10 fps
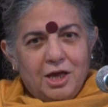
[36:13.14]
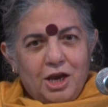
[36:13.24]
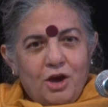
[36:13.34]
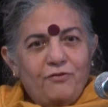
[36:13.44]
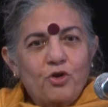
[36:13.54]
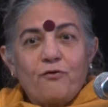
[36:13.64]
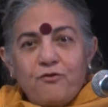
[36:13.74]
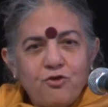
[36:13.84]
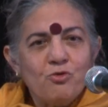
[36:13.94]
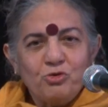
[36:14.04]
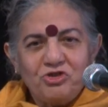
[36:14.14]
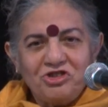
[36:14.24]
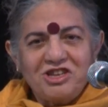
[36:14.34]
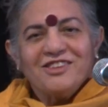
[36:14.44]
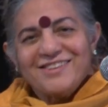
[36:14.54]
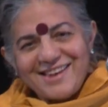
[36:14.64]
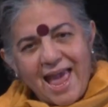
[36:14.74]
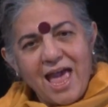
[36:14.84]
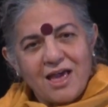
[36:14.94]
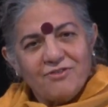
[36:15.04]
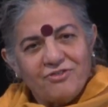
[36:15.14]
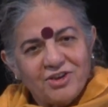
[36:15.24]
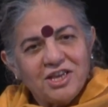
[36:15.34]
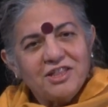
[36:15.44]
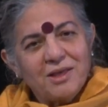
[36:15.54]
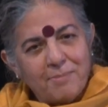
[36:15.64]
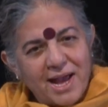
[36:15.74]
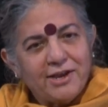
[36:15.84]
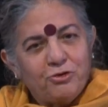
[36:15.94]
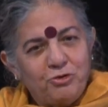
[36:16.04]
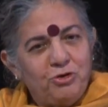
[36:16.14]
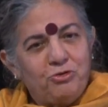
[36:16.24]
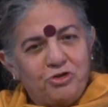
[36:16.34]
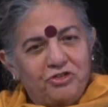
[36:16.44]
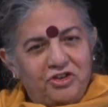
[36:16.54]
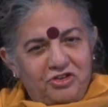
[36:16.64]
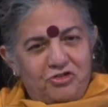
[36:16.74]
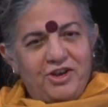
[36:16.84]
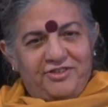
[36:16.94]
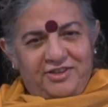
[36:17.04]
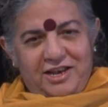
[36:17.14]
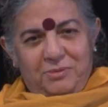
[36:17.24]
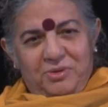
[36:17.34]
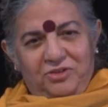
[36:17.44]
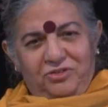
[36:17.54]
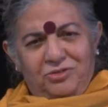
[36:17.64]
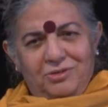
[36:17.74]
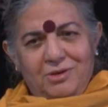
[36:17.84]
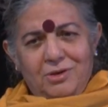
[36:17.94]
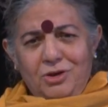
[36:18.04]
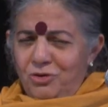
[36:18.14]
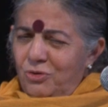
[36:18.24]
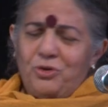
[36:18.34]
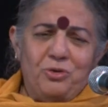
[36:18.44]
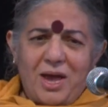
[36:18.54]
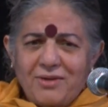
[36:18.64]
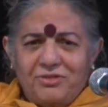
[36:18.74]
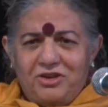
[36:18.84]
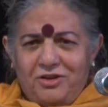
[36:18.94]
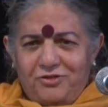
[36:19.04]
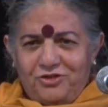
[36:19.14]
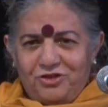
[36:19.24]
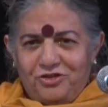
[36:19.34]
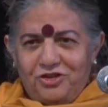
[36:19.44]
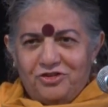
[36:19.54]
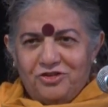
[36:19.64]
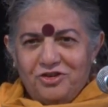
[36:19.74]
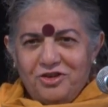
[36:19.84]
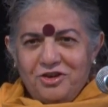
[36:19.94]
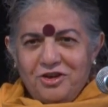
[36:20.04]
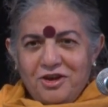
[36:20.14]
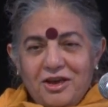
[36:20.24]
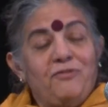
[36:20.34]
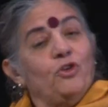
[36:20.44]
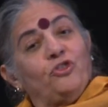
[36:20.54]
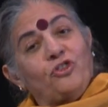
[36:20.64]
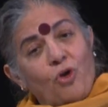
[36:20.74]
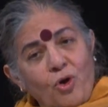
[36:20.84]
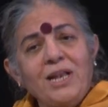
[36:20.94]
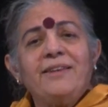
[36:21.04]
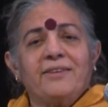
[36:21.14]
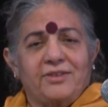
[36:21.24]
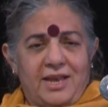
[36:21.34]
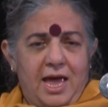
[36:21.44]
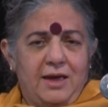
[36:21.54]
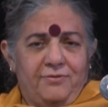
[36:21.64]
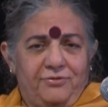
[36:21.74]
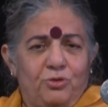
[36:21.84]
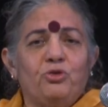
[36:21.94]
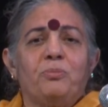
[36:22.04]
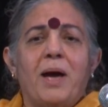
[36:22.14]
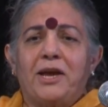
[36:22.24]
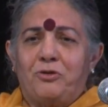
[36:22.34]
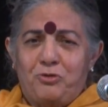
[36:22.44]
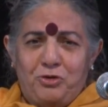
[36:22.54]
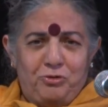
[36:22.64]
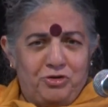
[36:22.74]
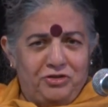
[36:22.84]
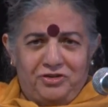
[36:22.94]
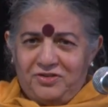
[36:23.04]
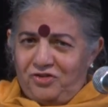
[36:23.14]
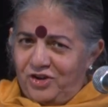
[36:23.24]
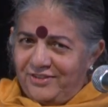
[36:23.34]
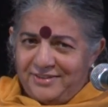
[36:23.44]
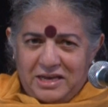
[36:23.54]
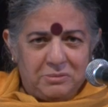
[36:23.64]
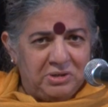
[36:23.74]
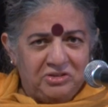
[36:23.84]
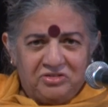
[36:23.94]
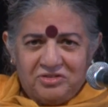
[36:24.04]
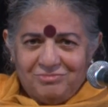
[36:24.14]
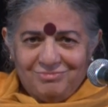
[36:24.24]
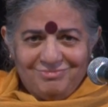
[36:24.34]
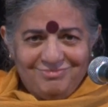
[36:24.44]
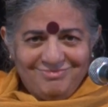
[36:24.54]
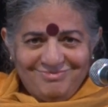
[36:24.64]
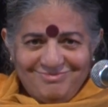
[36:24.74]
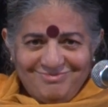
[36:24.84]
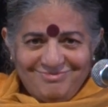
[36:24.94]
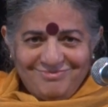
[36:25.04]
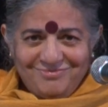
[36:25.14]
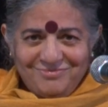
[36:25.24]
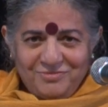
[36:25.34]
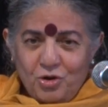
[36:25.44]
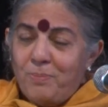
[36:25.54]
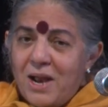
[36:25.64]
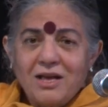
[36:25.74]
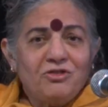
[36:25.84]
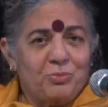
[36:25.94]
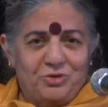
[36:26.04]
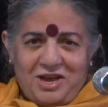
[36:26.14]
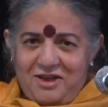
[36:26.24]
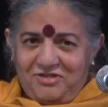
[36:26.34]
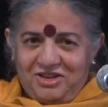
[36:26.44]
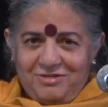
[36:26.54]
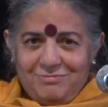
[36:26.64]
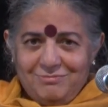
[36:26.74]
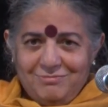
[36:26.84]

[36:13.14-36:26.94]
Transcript: Now, if your food doesn't have the micronutrients and trace elements, you're going to have the deficiencies. If your soil doesn't have those micronutrients and trace elements, your plants won't have it.